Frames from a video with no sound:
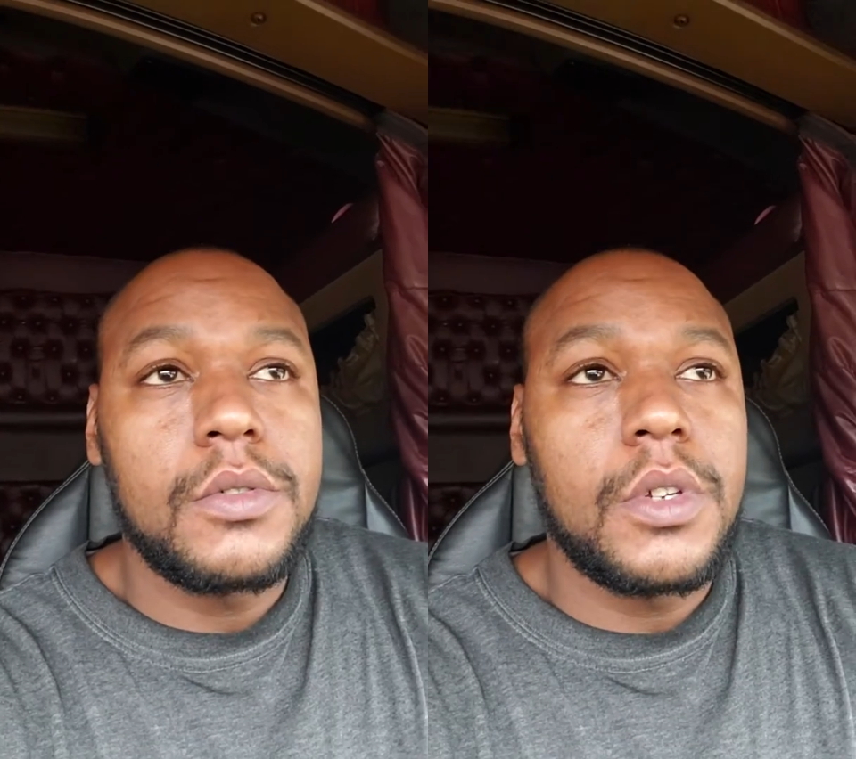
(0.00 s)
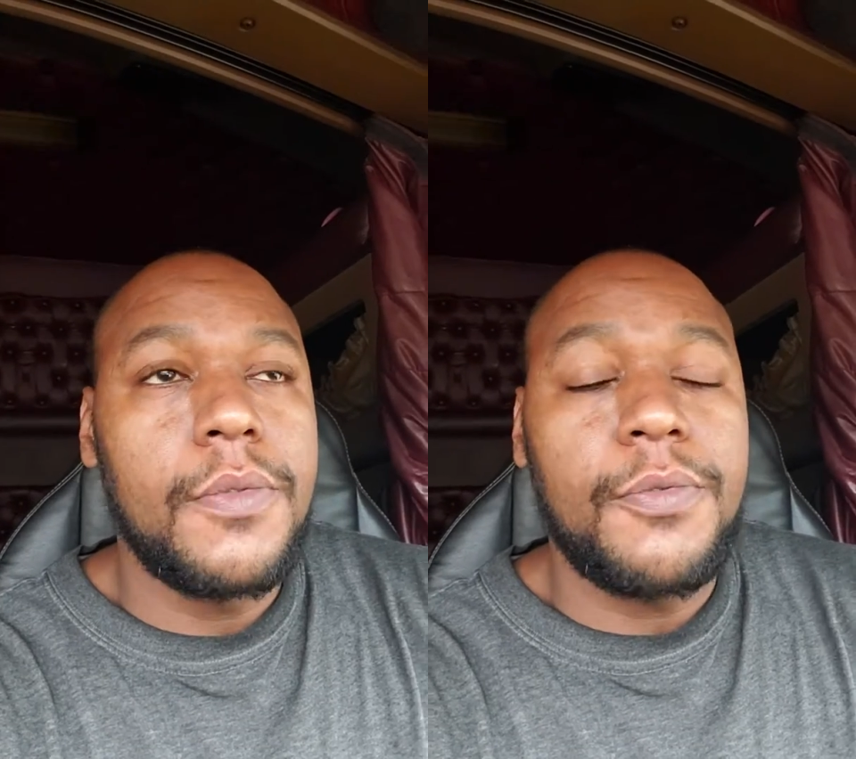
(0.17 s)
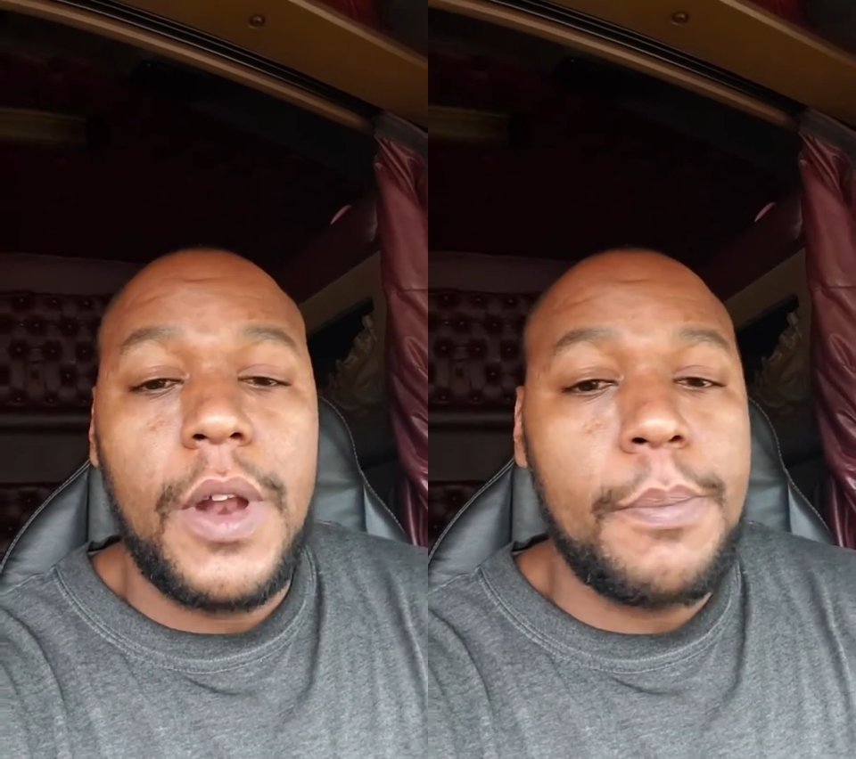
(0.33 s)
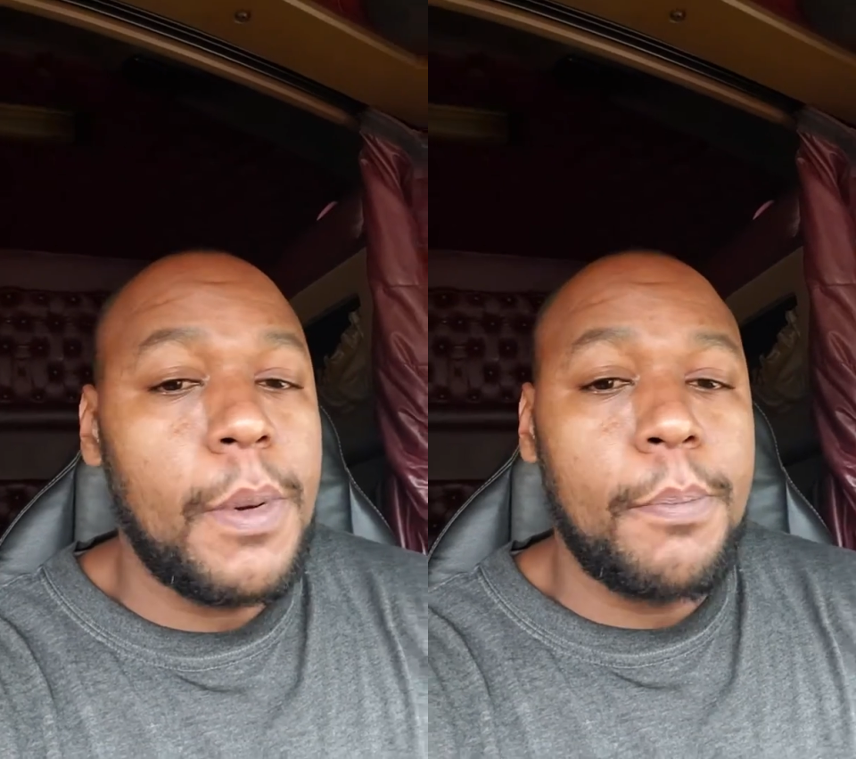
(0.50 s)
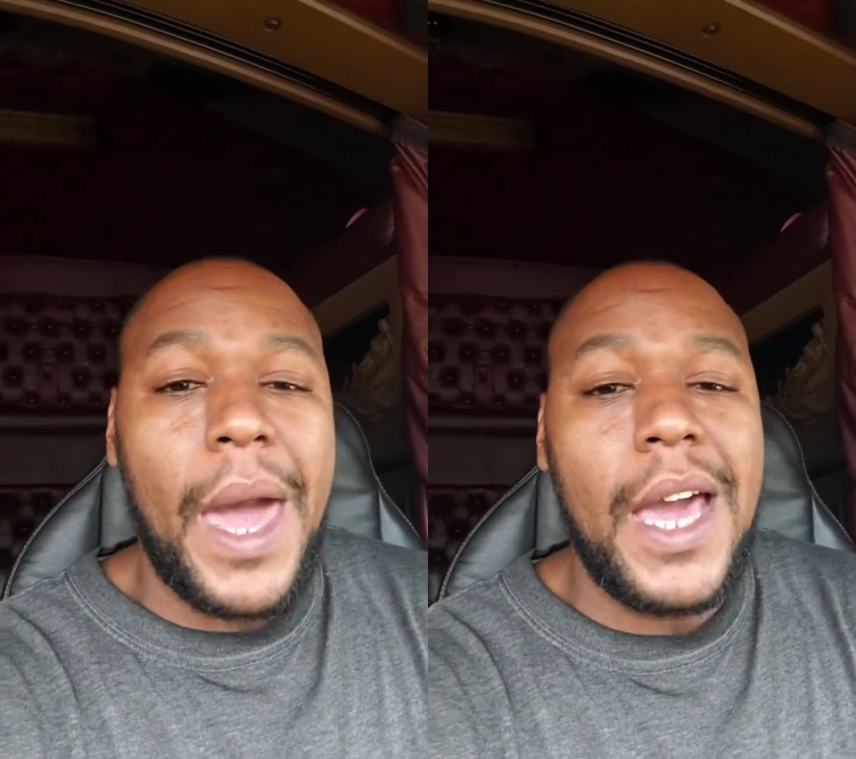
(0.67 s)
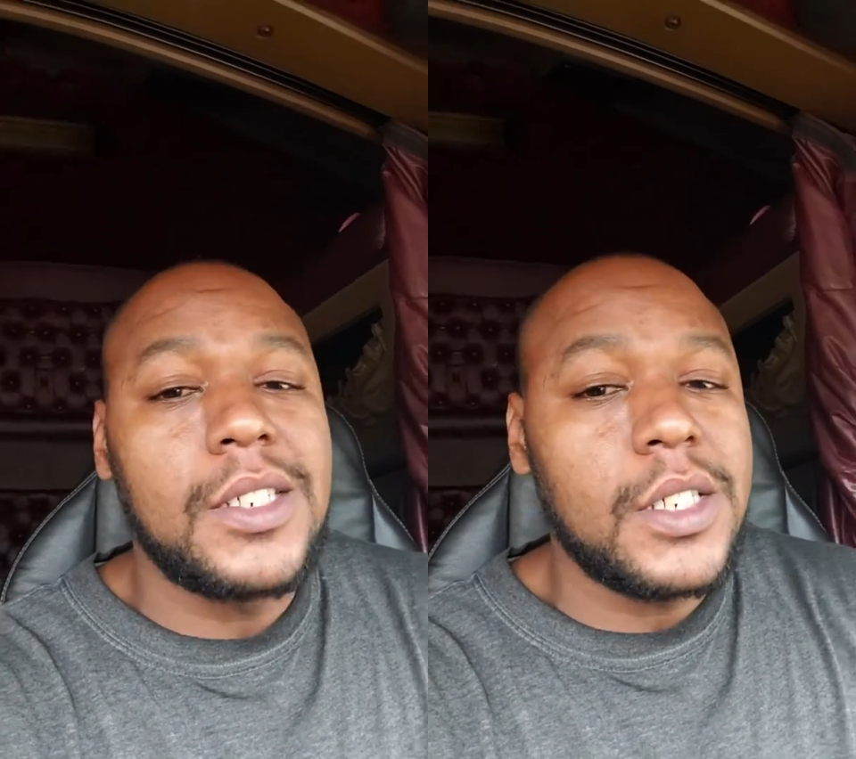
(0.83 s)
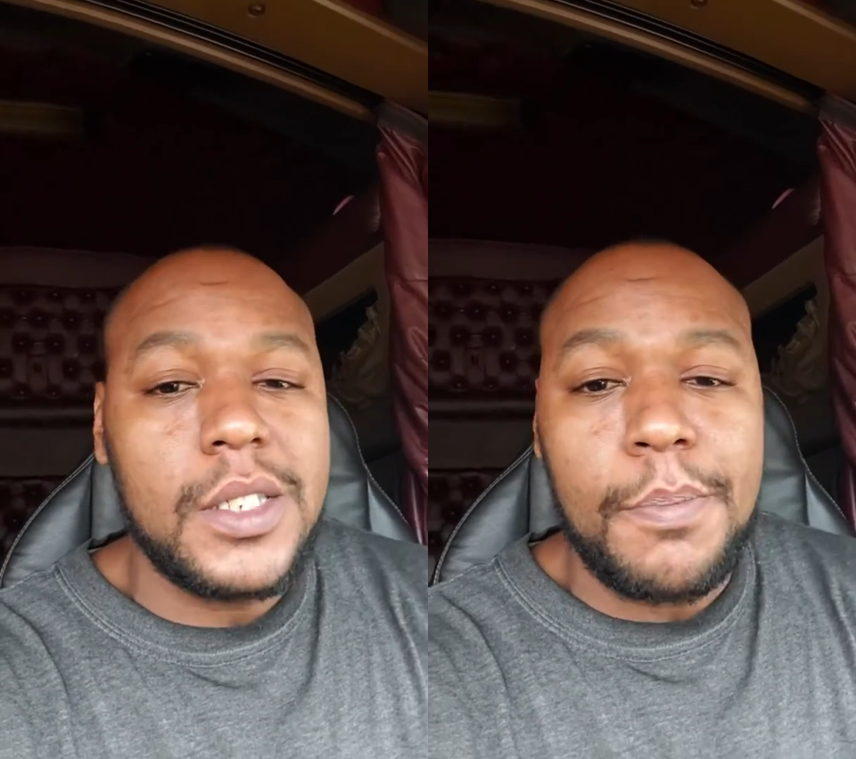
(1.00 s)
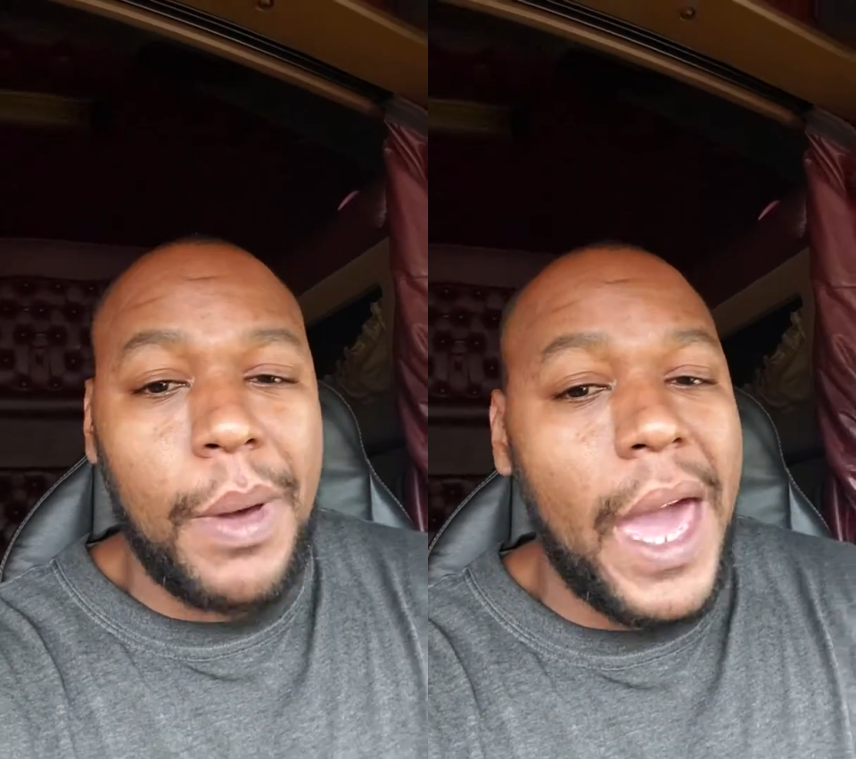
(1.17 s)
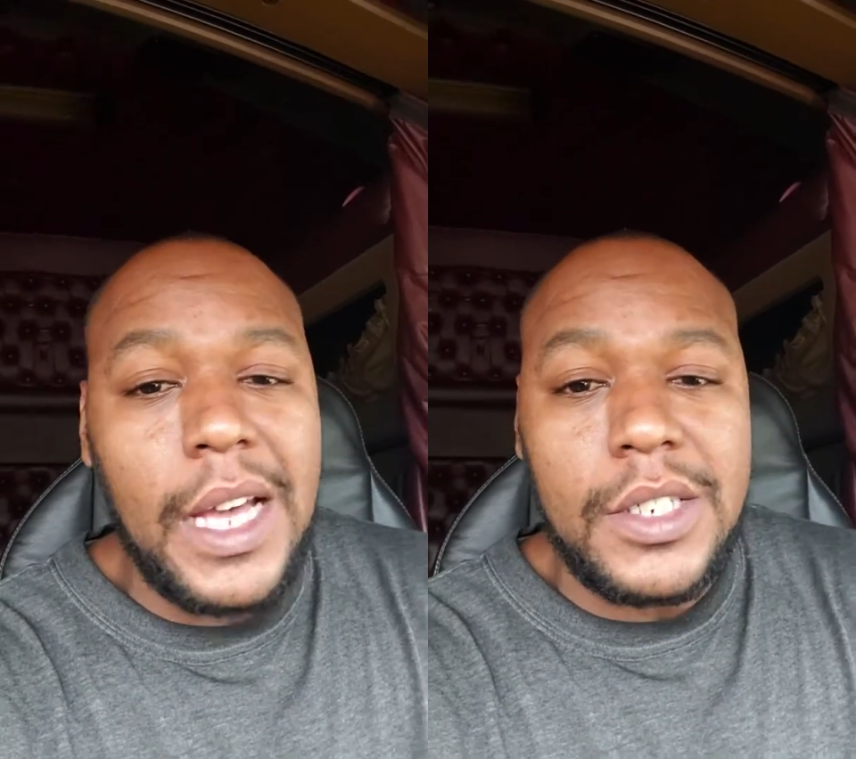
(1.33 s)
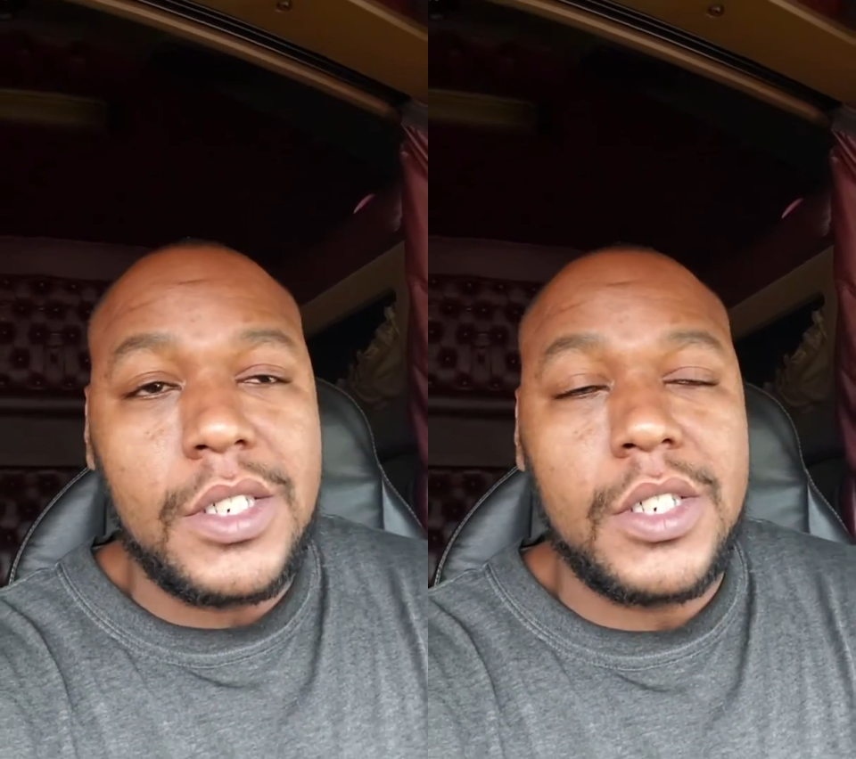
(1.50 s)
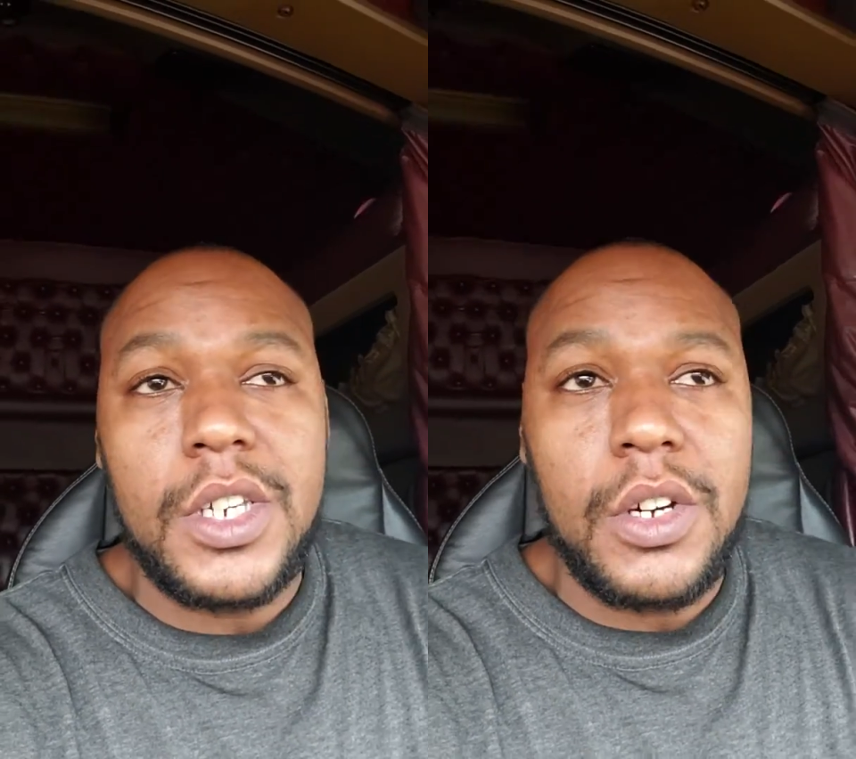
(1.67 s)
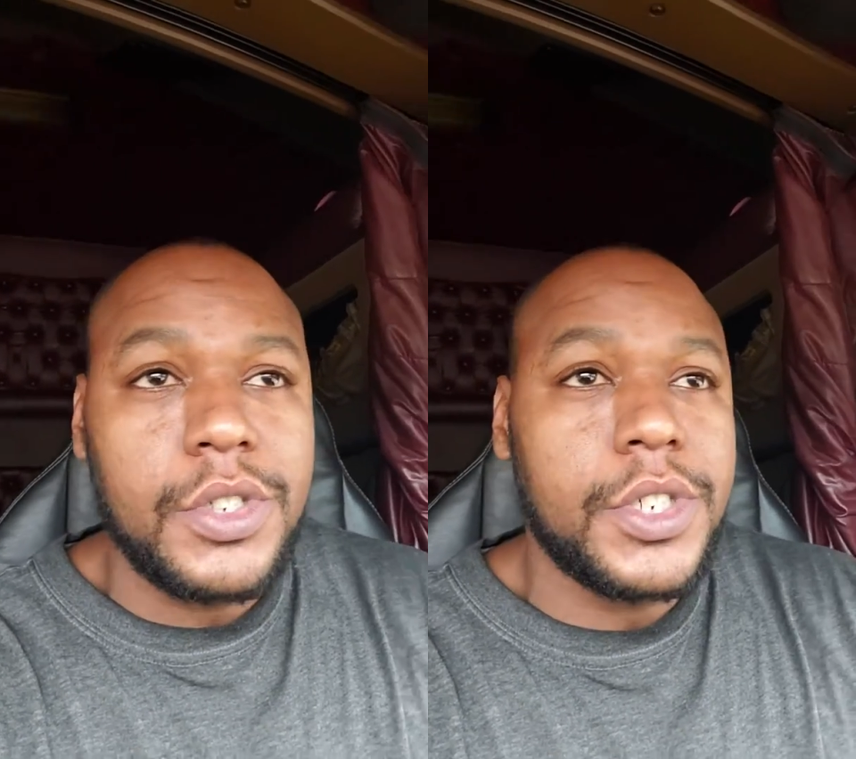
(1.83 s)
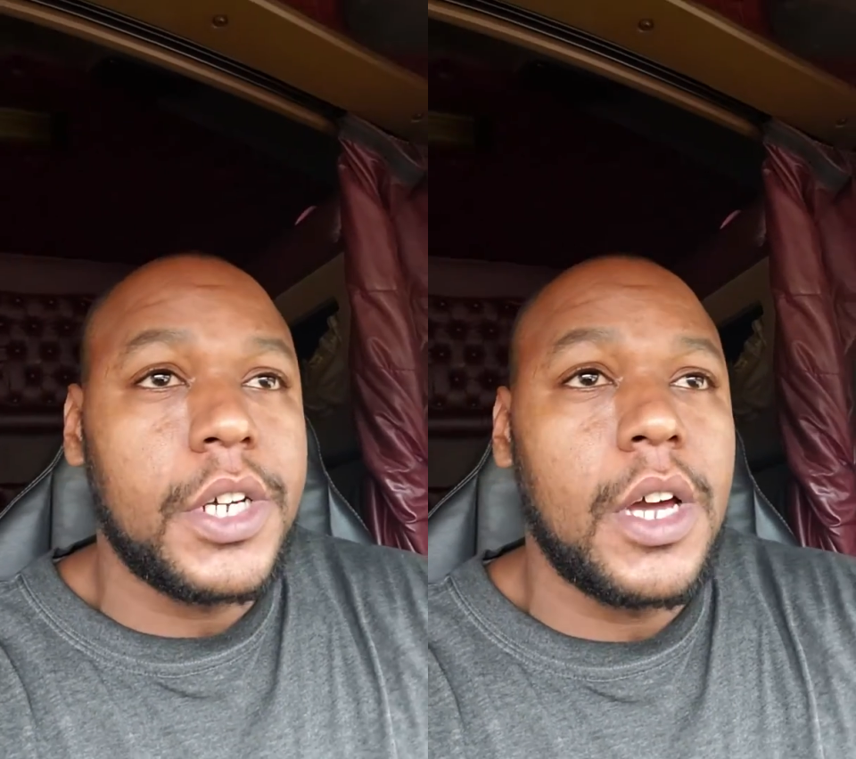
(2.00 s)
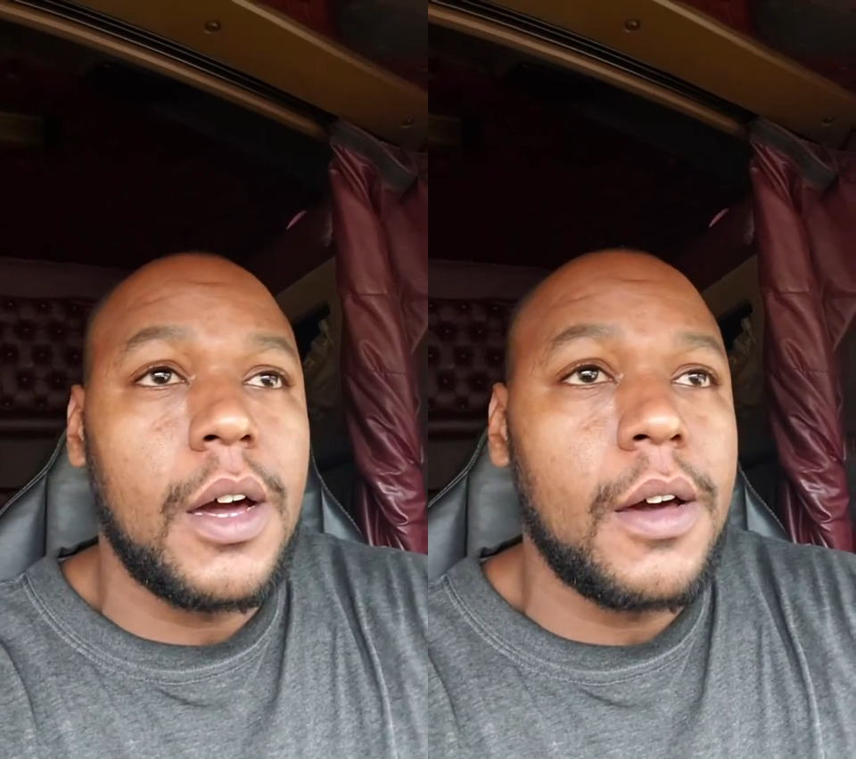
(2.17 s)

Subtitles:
You're flipping pages and pages of your shit,